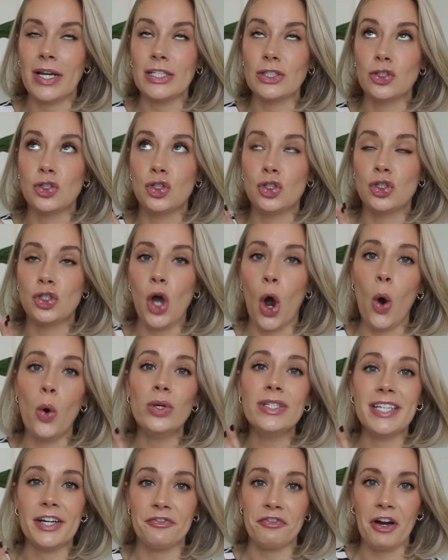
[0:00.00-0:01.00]
It's so
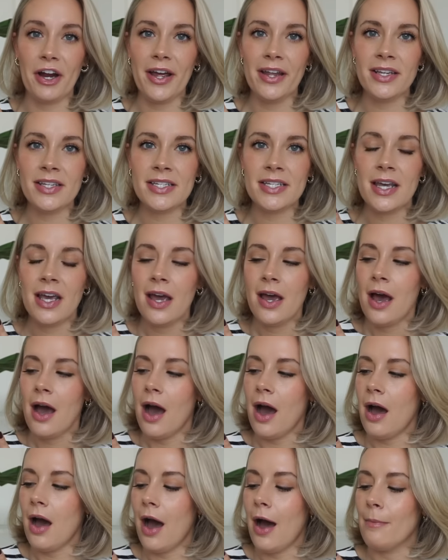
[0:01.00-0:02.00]
different
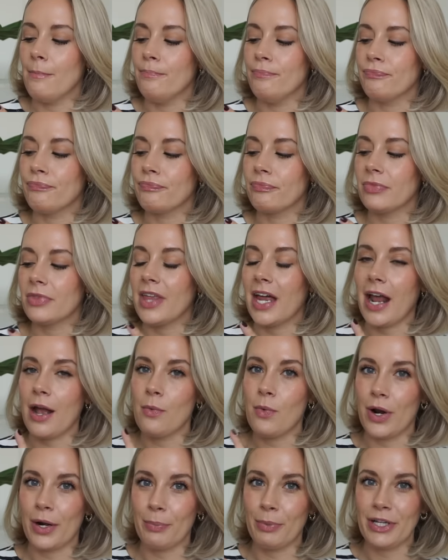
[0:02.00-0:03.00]
um, that I
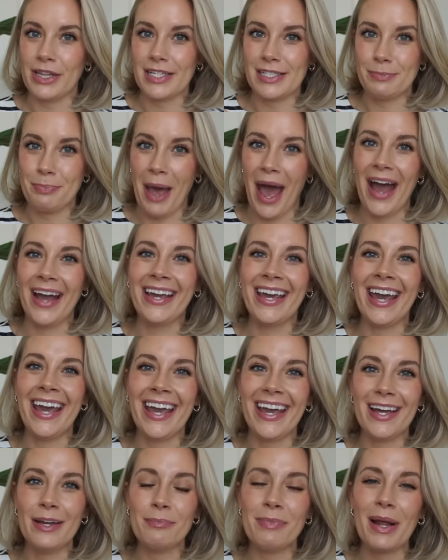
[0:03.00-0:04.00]
want to bring this back
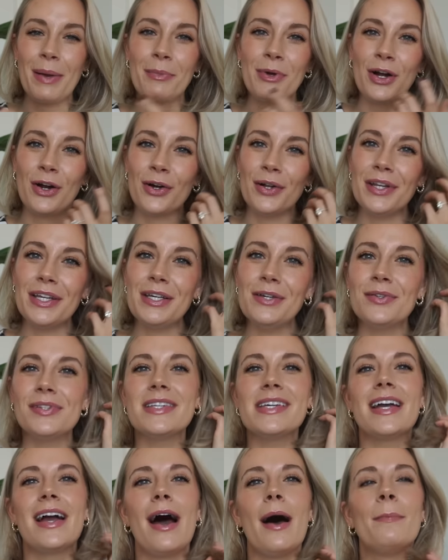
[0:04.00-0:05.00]
in, but I'm currently
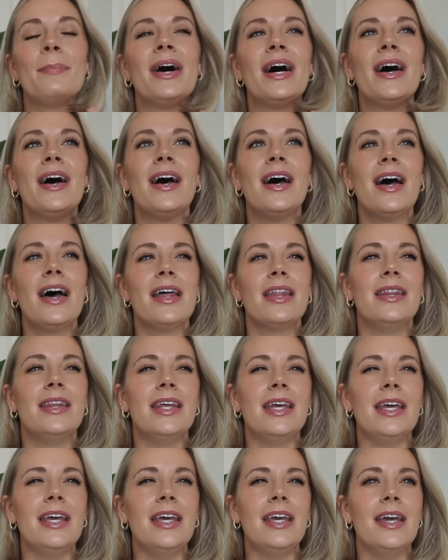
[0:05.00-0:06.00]
using up
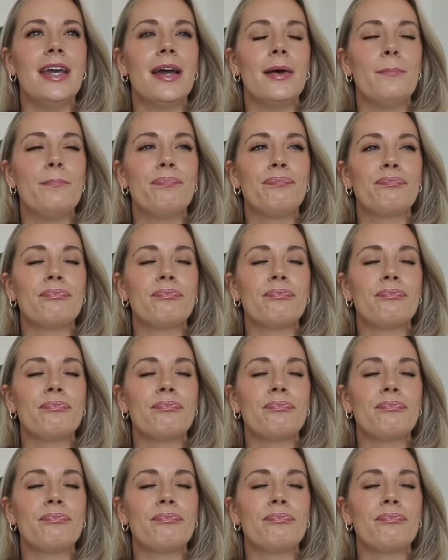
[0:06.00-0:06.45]
the